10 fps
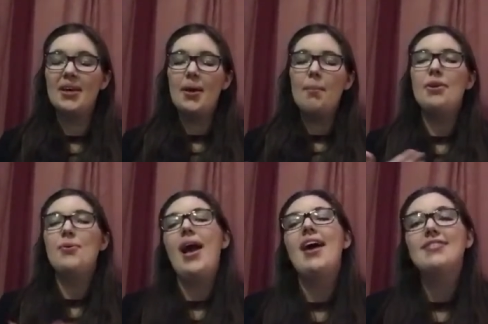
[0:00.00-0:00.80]
But you
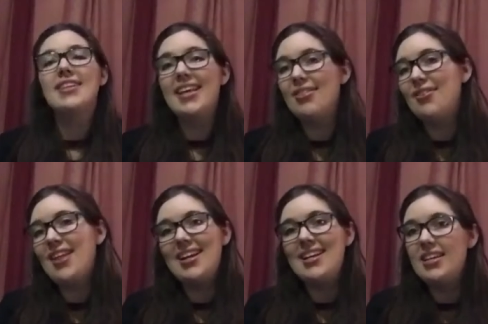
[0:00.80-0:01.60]
have to get through
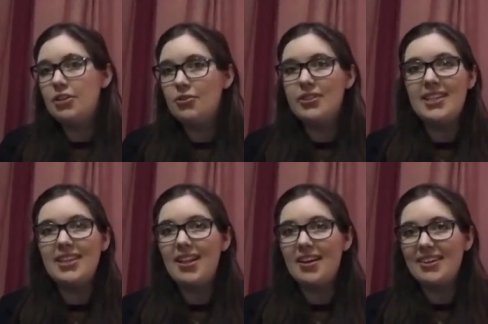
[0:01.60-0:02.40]
that initial
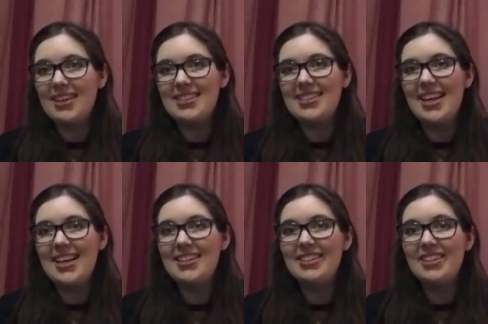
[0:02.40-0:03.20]
decluttering
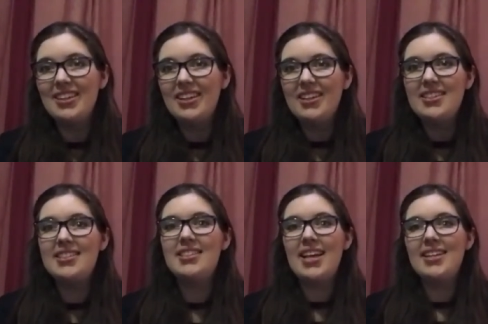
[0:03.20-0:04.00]
stage.
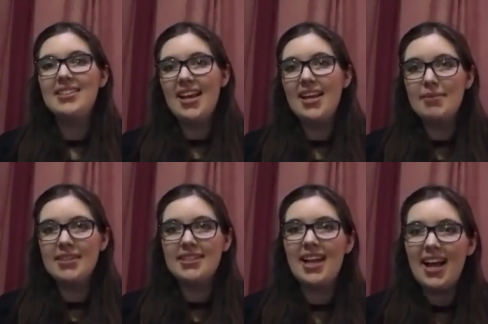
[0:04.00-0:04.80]
Set time
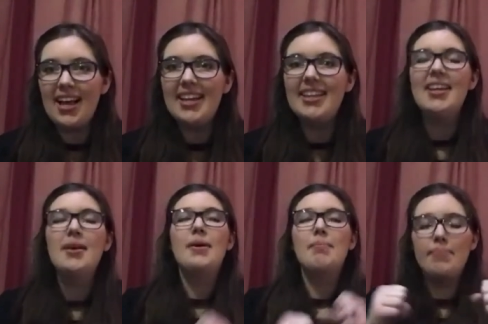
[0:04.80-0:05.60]
aside,
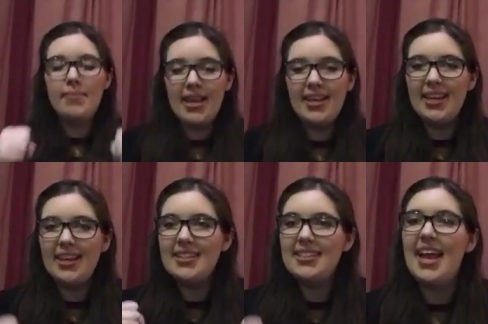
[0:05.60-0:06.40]
make it
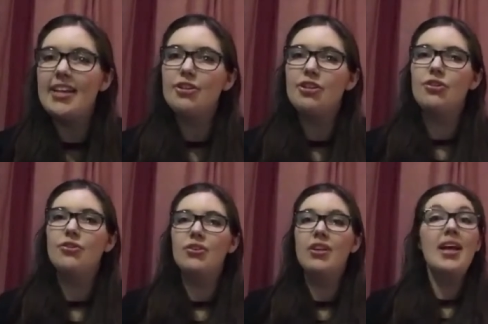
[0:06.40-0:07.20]

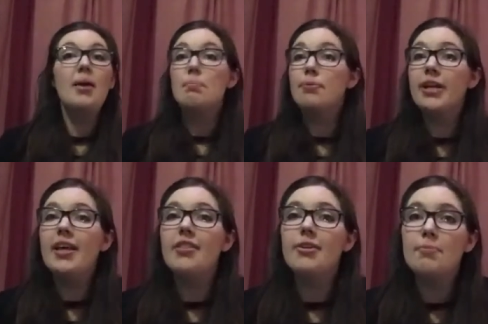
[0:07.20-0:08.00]
intentional,
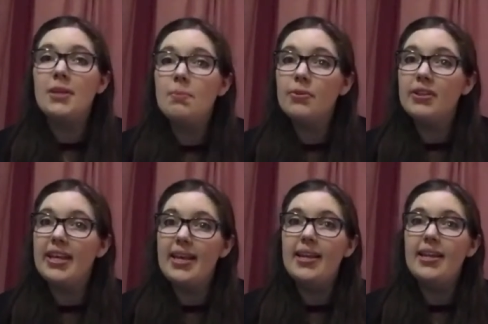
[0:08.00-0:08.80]
bring other people
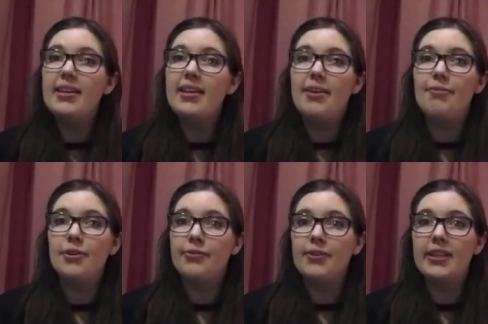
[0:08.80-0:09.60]
in if
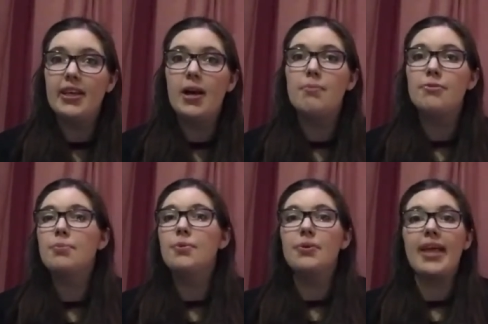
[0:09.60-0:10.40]
you're feeling
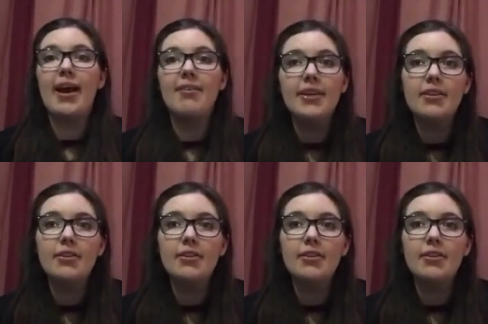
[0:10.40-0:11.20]
comfortable with having
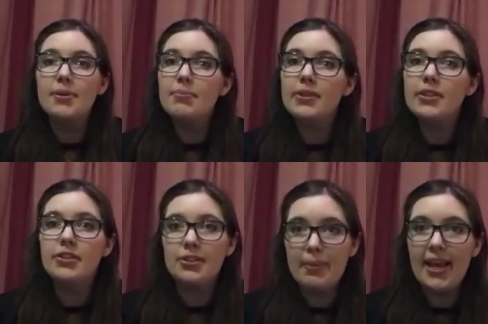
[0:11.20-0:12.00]
other people in
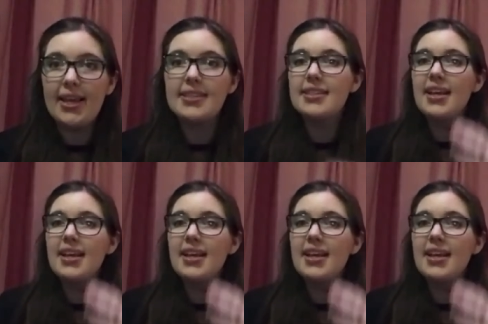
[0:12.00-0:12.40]
your space.